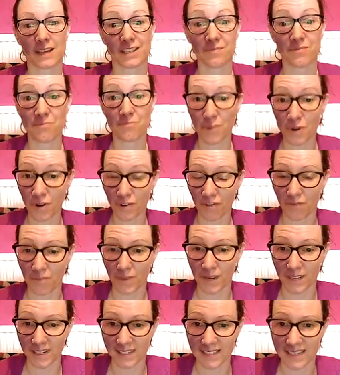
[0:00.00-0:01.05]
to
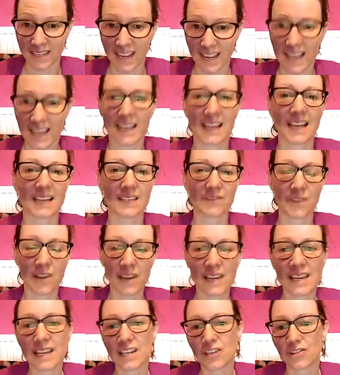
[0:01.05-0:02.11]
movement, it gets
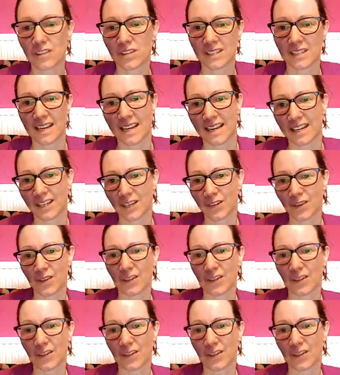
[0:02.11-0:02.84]
very interesting.